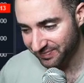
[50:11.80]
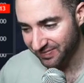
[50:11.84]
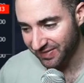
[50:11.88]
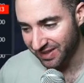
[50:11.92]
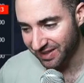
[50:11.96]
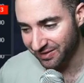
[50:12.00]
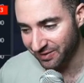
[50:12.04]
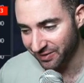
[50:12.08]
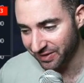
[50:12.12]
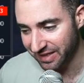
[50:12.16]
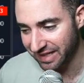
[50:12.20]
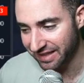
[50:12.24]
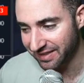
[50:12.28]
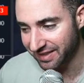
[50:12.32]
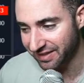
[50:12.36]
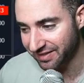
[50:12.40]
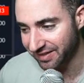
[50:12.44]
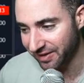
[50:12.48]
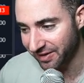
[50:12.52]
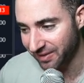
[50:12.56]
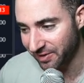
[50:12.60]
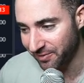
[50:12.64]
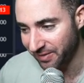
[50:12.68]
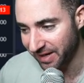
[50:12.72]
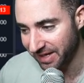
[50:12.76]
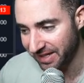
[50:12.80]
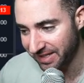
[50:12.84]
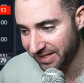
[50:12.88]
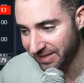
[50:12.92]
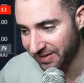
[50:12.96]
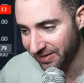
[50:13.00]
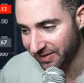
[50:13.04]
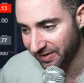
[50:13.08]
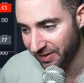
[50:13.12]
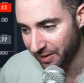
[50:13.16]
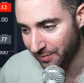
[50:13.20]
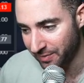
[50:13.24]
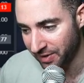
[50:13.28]
looking at this area right
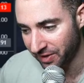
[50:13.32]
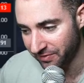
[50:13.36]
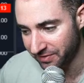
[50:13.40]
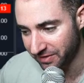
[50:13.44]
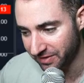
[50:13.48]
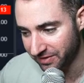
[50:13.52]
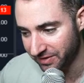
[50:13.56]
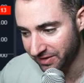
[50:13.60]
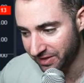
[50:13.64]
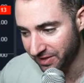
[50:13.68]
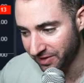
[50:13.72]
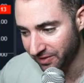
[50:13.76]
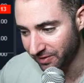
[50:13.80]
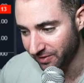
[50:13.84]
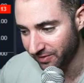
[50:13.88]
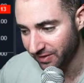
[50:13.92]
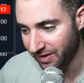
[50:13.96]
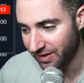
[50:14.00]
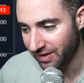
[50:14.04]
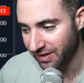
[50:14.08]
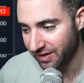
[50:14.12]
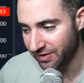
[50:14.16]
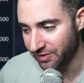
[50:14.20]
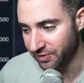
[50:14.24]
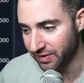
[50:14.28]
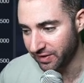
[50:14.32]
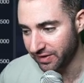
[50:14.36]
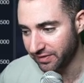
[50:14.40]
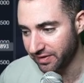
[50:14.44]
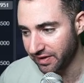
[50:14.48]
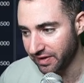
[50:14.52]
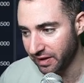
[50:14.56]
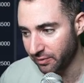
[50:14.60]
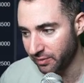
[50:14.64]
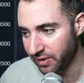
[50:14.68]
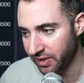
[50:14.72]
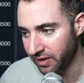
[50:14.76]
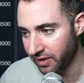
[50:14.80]
here, coming off the low, you can see
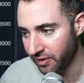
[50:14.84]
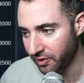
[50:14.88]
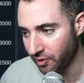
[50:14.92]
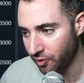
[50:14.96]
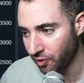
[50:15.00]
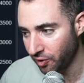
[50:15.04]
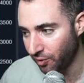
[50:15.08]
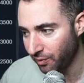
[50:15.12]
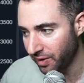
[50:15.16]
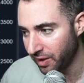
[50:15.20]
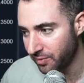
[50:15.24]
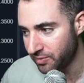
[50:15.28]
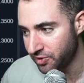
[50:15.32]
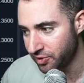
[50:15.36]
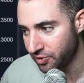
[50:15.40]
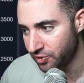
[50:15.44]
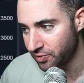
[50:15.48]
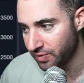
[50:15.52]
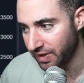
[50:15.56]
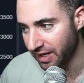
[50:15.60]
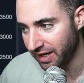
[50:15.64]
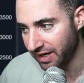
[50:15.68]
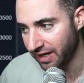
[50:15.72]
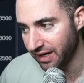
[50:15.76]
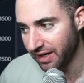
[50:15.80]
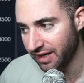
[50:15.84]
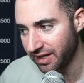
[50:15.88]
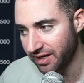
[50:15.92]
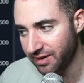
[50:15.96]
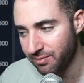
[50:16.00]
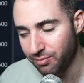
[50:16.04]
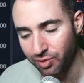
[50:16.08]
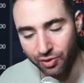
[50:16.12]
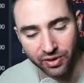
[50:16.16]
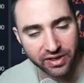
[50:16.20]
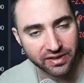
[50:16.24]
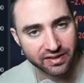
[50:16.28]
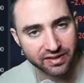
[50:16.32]
that we got all the way up to a
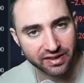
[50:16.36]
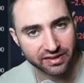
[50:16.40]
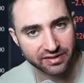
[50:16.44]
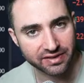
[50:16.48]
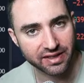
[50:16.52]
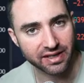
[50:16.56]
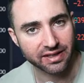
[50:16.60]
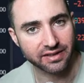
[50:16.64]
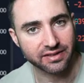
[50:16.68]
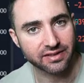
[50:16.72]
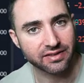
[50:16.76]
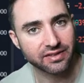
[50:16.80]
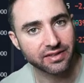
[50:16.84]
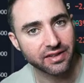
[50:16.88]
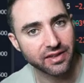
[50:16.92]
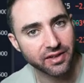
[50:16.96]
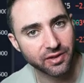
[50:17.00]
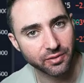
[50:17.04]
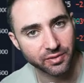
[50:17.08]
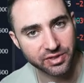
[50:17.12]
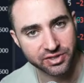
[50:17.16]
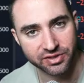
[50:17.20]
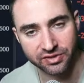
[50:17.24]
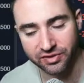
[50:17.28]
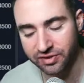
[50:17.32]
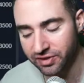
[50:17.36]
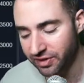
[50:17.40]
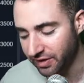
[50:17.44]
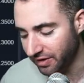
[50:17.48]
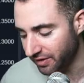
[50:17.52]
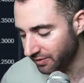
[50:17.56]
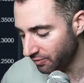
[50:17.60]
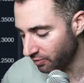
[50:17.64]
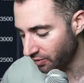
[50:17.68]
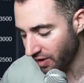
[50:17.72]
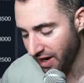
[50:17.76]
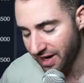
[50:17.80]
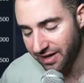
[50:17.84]
0.66, which is
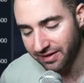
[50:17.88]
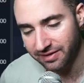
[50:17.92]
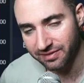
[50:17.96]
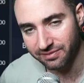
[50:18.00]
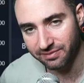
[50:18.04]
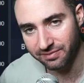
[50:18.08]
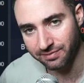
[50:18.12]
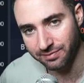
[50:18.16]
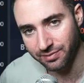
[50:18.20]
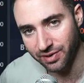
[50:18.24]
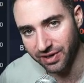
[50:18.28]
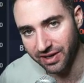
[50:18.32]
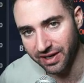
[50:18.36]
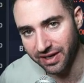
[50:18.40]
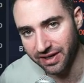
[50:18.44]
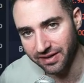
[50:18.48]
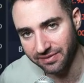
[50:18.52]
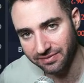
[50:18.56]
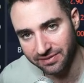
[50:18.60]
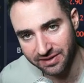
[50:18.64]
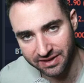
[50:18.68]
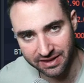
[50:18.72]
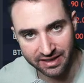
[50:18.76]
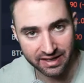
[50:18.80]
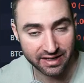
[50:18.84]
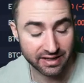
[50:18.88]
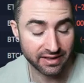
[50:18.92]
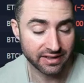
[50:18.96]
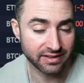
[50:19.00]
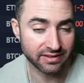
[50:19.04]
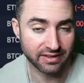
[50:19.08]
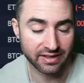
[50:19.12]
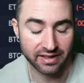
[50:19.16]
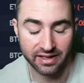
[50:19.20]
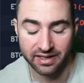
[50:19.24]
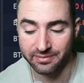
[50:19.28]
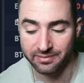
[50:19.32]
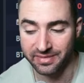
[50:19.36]
good, right? But
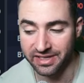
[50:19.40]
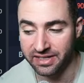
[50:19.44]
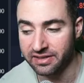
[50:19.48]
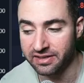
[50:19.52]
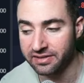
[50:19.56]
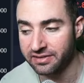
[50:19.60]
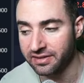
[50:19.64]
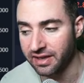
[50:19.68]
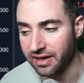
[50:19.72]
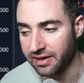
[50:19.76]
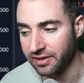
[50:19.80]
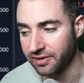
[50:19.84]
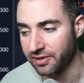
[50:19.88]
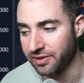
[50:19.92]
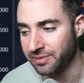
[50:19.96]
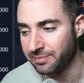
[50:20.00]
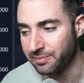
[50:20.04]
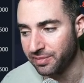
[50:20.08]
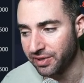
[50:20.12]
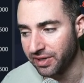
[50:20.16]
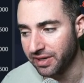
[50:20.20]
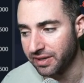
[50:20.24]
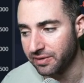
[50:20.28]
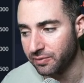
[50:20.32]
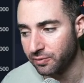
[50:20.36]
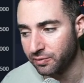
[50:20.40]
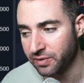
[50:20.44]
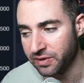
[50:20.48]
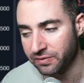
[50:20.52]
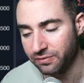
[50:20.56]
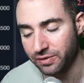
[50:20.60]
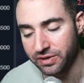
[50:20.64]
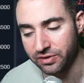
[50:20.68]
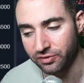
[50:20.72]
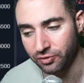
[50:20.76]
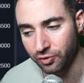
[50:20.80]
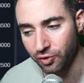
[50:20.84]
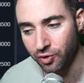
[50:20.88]
I mean, it is kind of good. But if
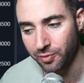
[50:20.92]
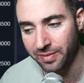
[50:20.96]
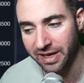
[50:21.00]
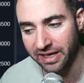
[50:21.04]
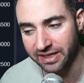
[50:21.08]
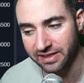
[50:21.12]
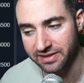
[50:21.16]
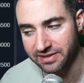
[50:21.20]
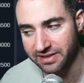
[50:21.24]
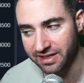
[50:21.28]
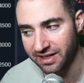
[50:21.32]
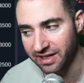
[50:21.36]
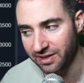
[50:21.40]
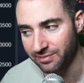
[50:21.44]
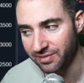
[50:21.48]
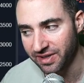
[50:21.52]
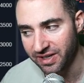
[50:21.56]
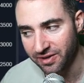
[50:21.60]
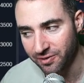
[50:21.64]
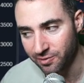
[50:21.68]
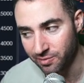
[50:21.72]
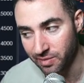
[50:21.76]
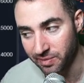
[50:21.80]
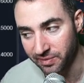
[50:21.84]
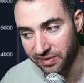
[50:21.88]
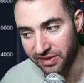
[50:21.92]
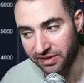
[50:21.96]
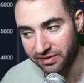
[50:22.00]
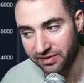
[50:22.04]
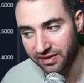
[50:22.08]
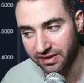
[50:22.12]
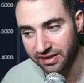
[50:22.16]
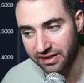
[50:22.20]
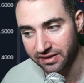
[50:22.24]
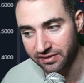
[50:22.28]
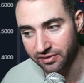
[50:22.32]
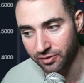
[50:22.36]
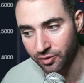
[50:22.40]
we scroll back in time, remember this
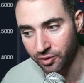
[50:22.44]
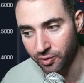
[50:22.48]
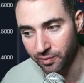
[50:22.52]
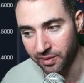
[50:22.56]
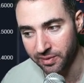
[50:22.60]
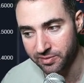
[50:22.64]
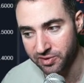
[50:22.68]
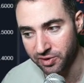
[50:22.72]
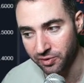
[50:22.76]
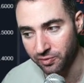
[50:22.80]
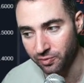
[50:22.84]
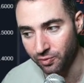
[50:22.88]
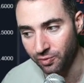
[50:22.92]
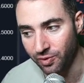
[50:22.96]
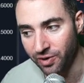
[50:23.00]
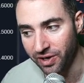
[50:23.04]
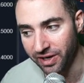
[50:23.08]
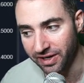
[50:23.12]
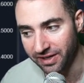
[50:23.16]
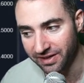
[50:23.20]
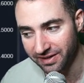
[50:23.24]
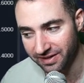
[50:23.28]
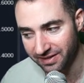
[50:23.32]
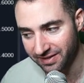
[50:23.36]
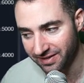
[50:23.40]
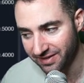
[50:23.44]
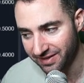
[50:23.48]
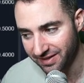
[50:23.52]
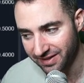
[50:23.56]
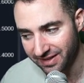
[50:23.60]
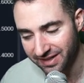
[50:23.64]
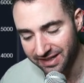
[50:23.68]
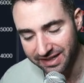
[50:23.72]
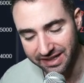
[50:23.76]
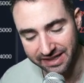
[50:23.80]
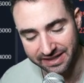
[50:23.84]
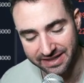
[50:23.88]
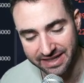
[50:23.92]
thing gets all the way up to 1.
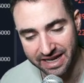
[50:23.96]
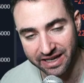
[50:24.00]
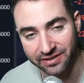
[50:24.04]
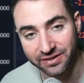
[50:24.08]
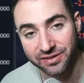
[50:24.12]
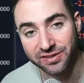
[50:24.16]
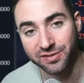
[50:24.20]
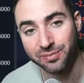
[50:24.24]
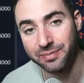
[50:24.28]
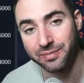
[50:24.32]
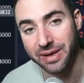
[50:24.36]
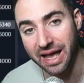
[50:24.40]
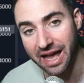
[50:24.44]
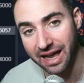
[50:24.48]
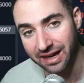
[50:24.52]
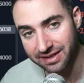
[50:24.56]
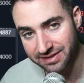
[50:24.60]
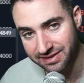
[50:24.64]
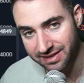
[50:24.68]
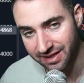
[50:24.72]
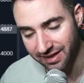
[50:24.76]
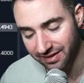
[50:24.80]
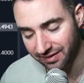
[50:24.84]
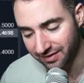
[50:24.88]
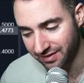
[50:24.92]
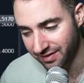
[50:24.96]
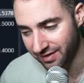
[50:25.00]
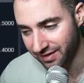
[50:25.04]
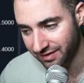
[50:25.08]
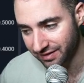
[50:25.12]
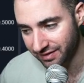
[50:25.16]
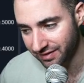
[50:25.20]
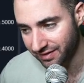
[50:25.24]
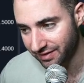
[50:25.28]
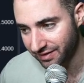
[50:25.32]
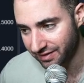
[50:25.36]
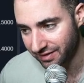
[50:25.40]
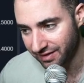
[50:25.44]
And now let's back test
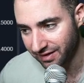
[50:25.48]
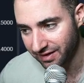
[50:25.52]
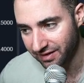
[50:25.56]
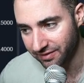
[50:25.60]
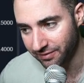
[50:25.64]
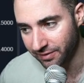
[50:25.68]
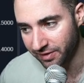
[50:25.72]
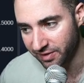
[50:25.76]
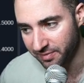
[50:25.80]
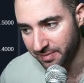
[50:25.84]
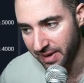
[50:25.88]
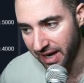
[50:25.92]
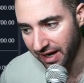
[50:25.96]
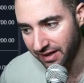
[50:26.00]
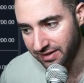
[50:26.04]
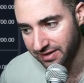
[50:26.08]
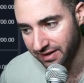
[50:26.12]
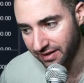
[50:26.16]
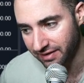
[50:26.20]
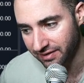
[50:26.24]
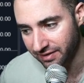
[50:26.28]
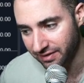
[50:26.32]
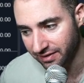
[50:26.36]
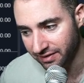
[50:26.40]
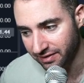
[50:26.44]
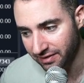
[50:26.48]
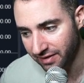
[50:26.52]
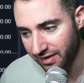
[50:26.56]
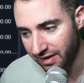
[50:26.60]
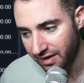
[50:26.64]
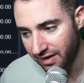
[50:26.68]
this. Let's back test this.